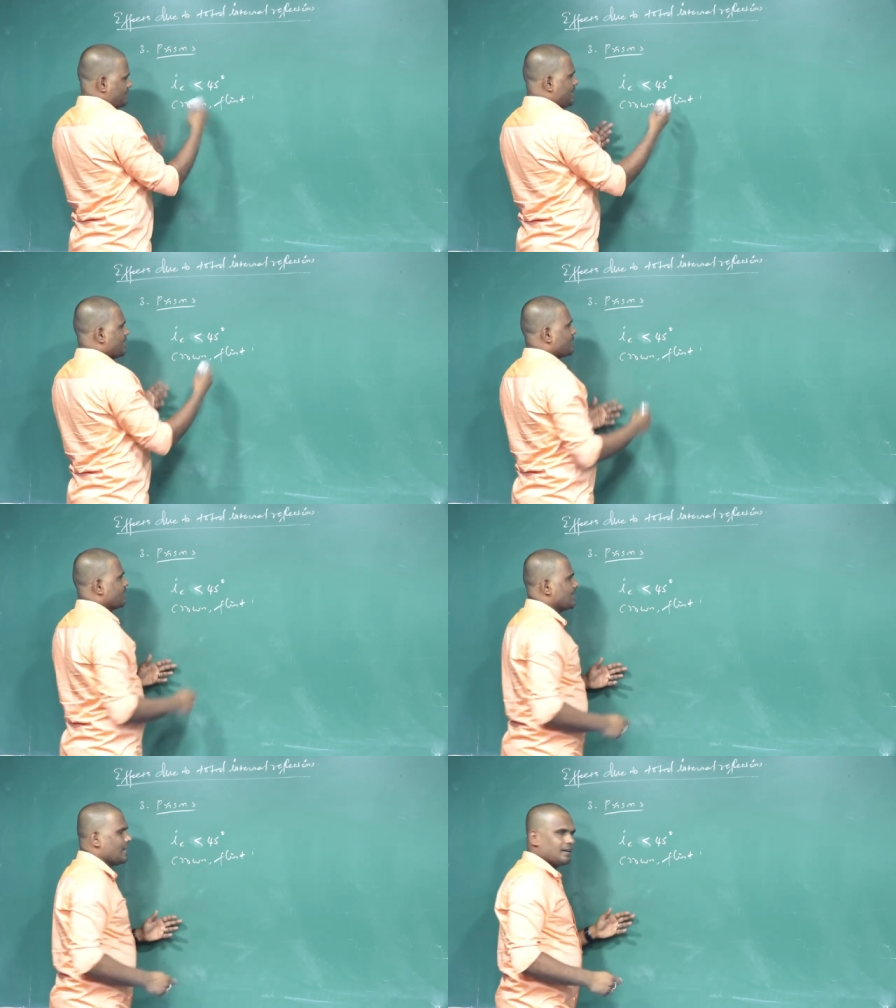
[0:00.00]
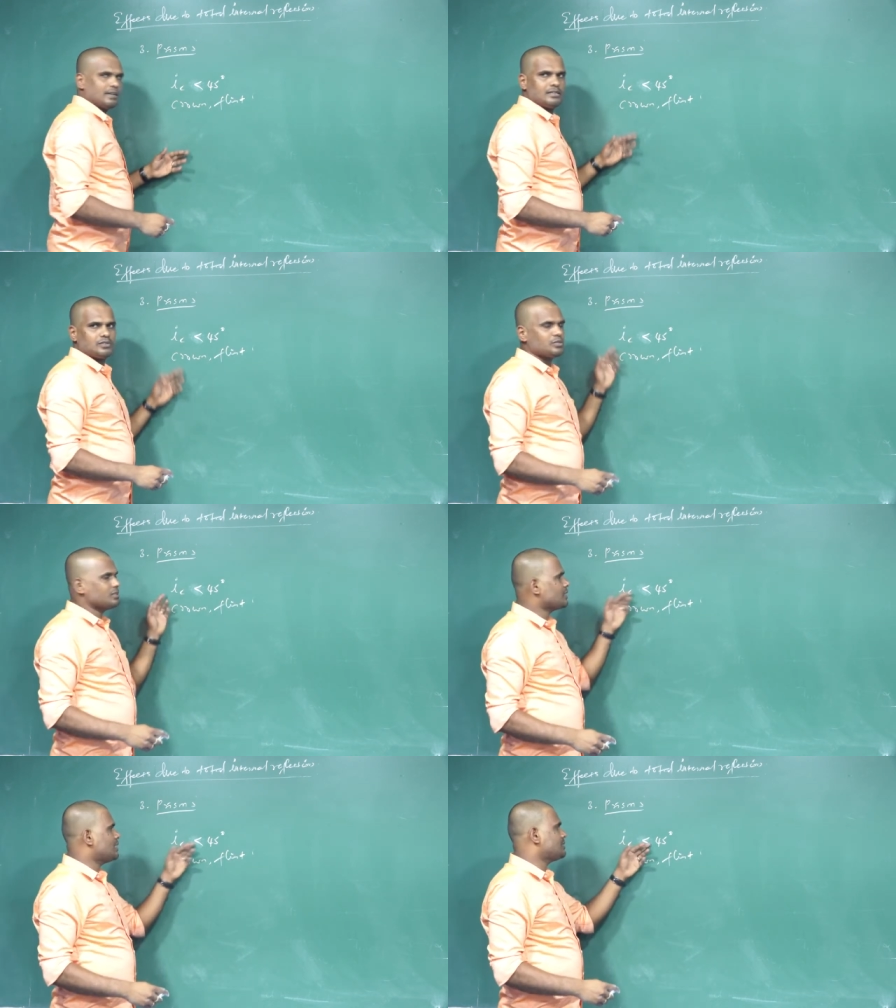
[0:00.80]
their critical angles which
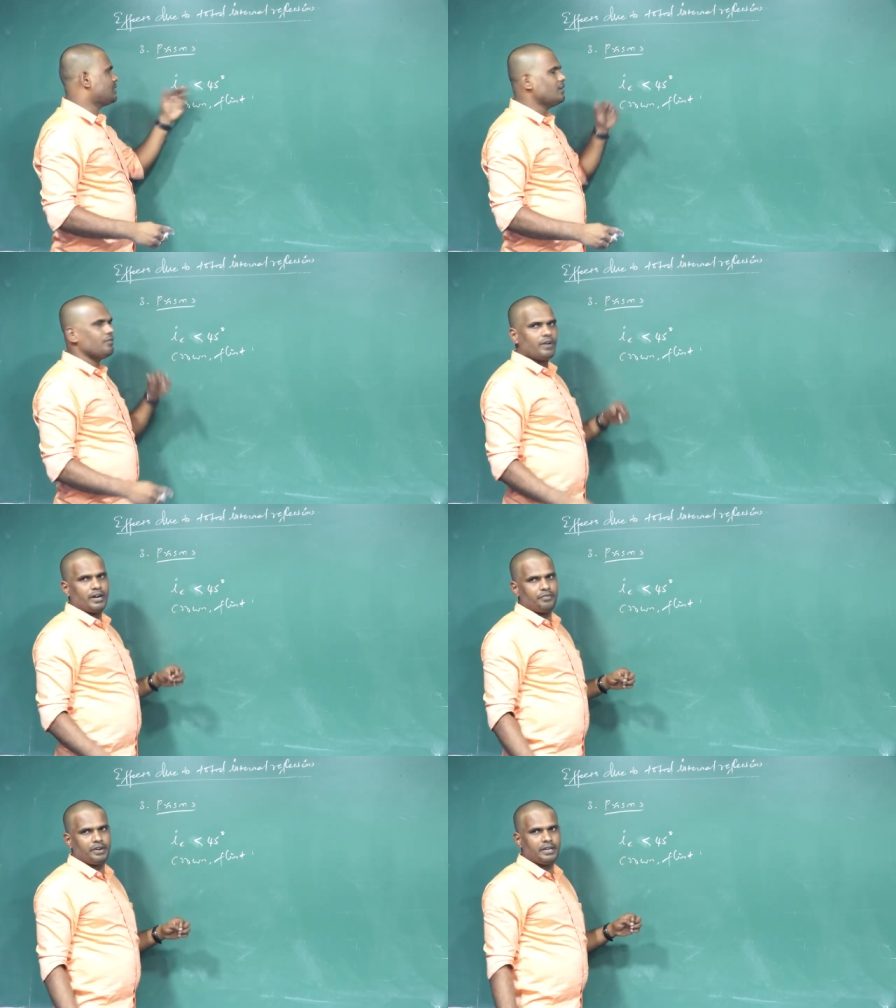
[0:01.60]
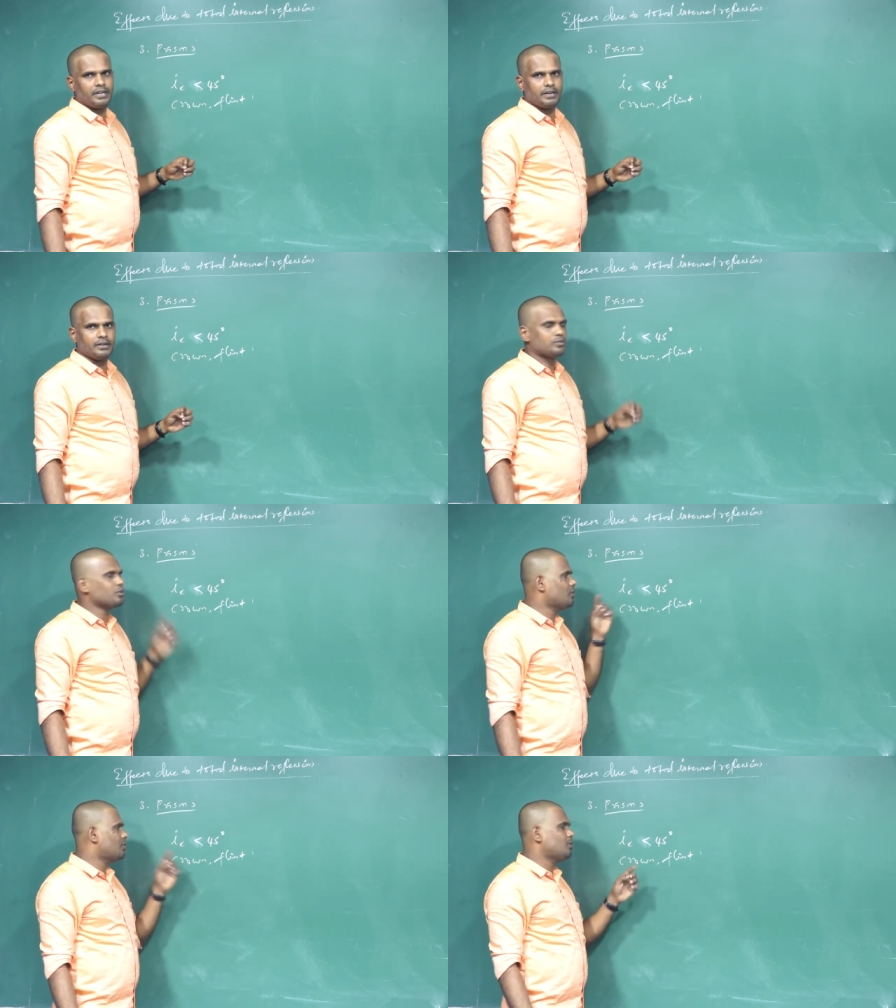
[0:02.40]
is less than 45 degree.
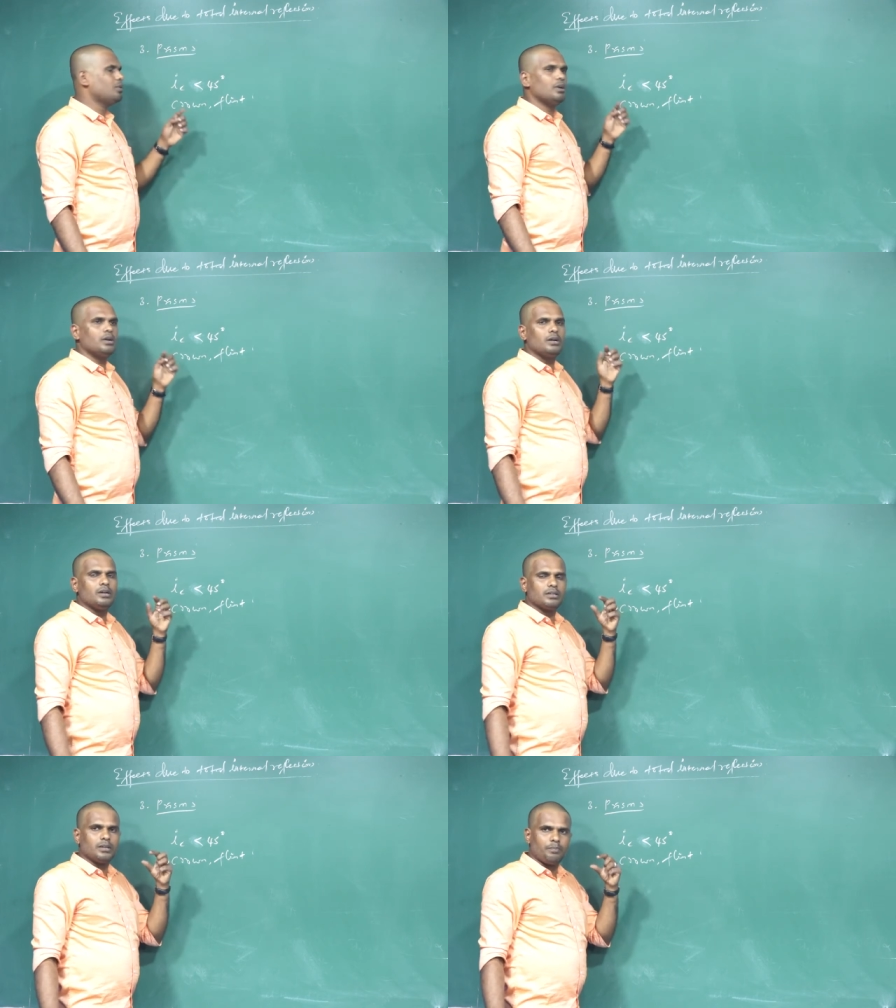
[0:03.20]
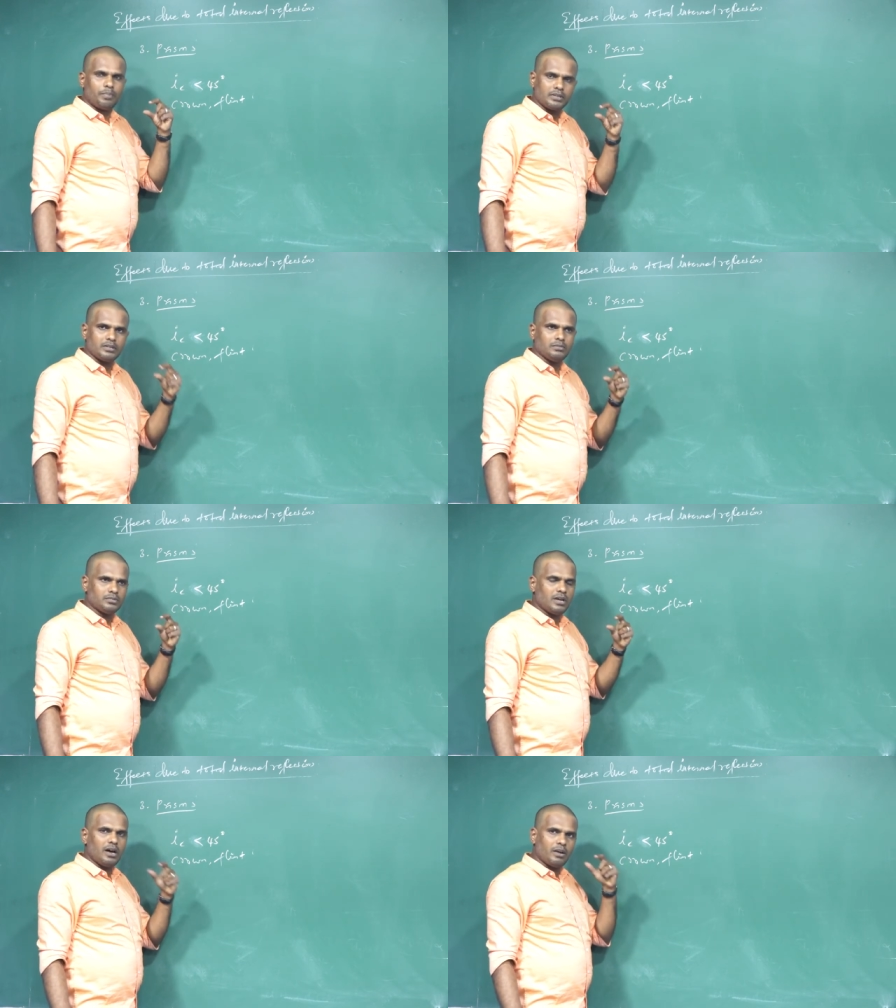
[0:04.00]
So the
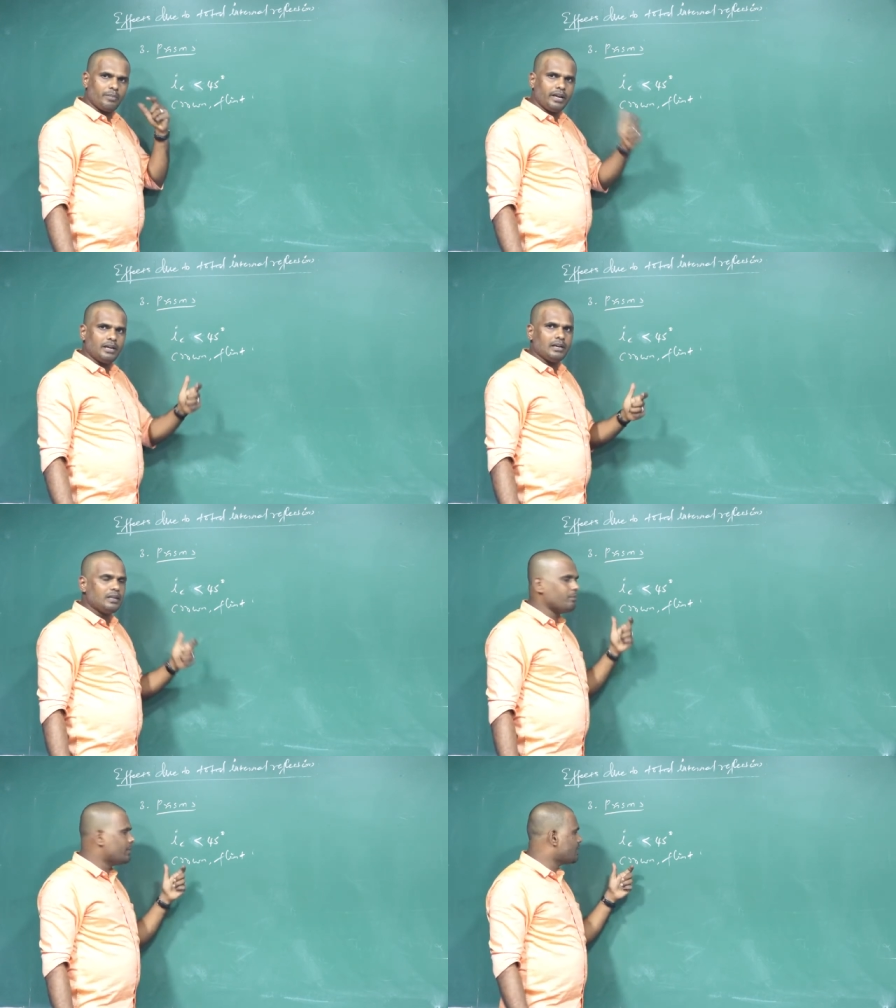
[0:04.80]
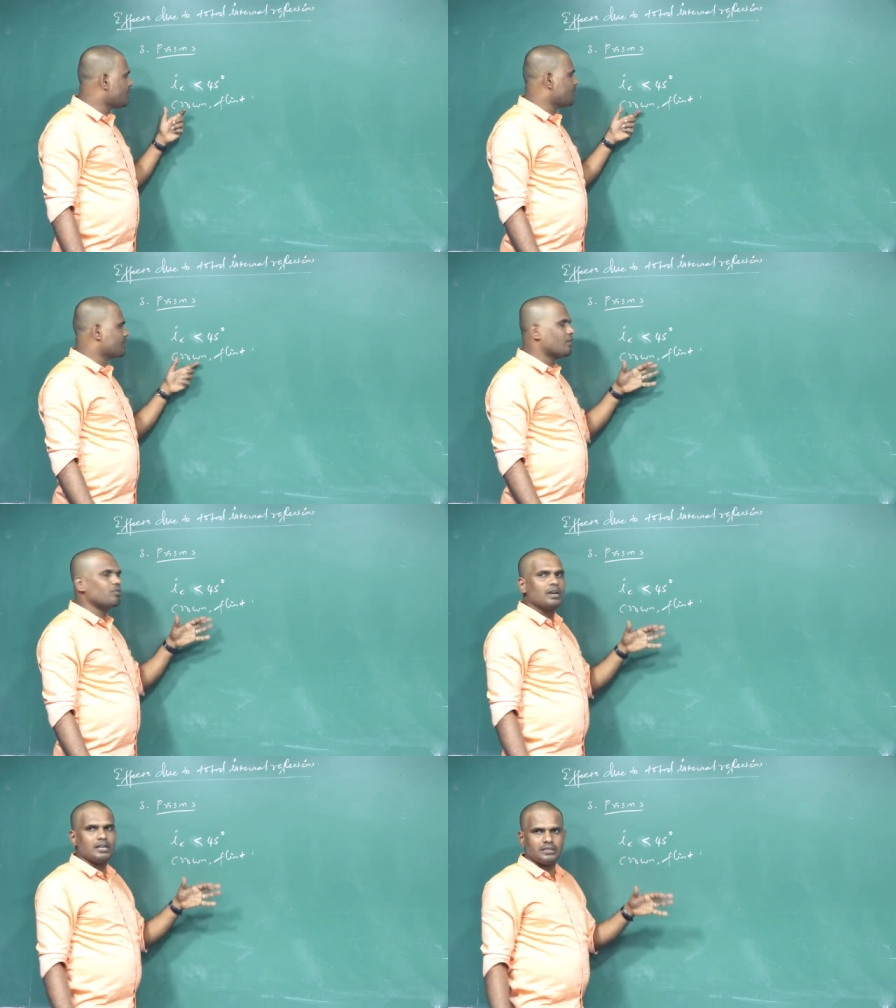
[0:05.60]
prisms are mainly made of
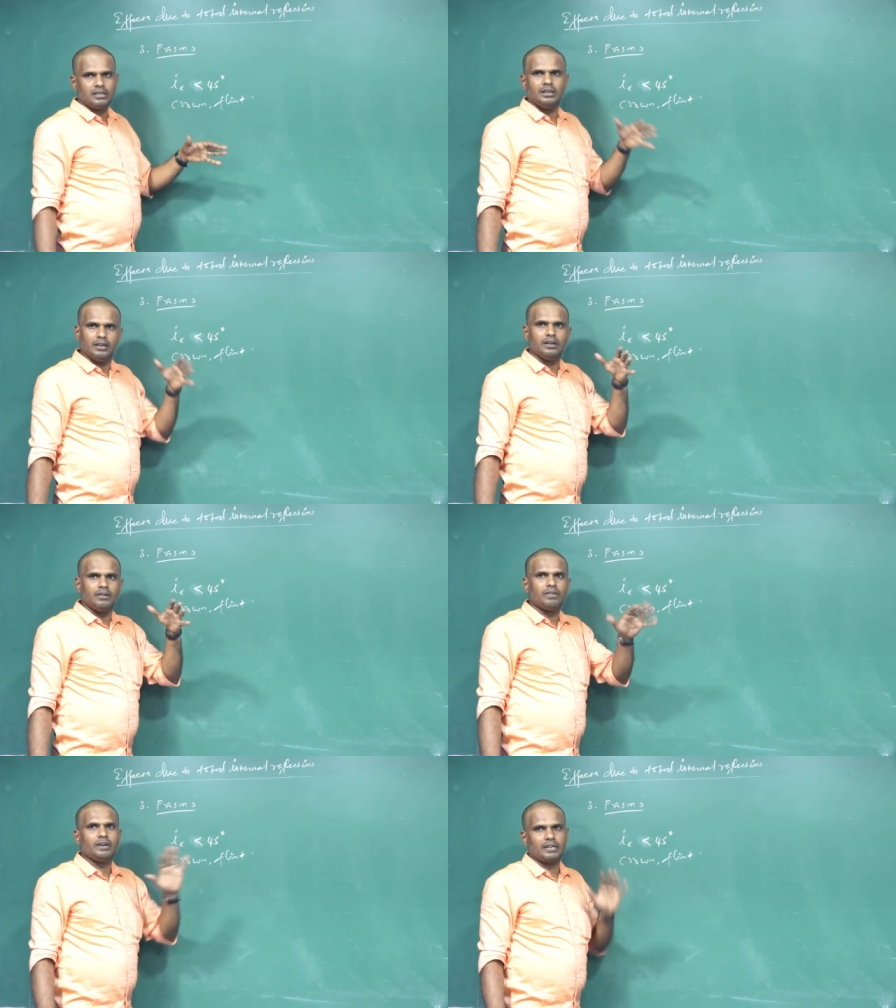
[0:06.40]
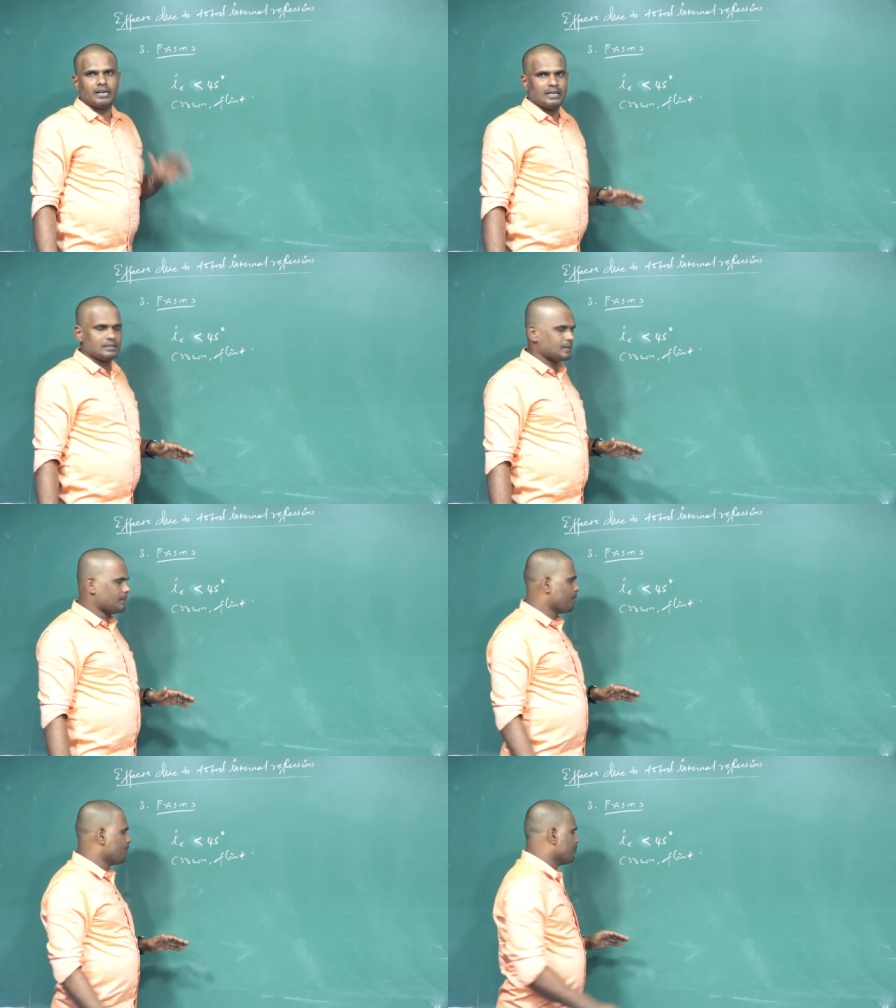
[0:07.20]
ground glass and flint glass.
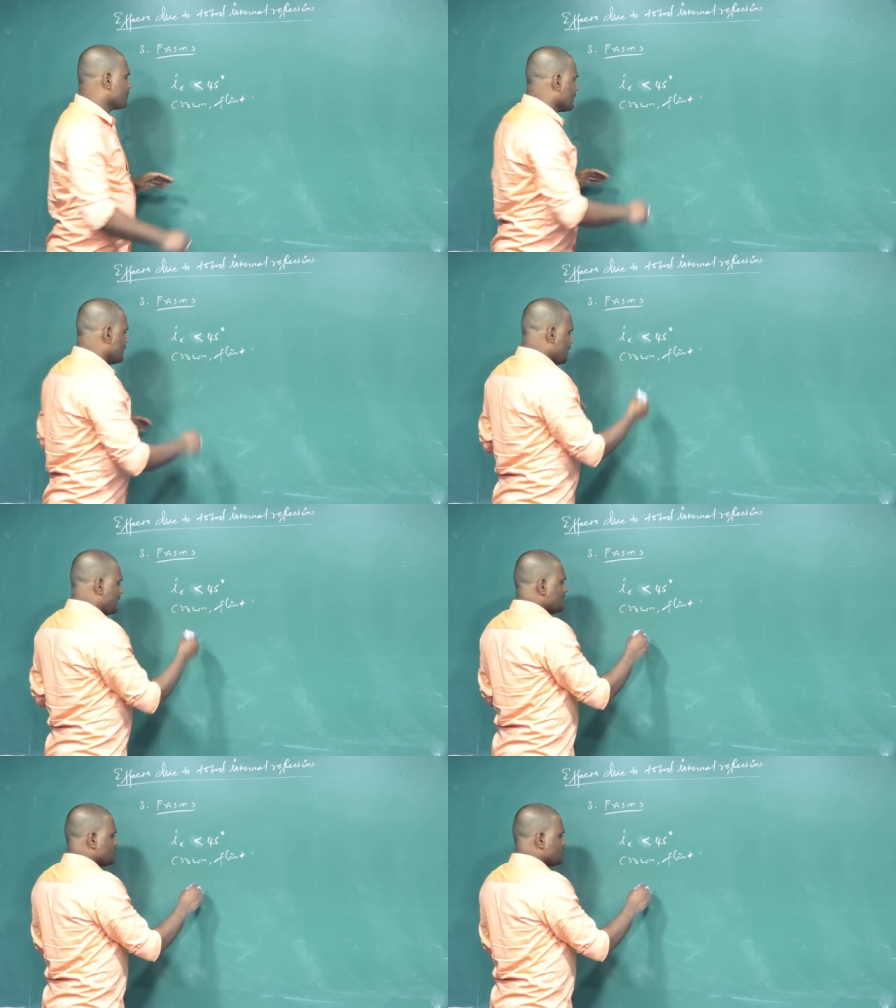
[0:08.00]
I can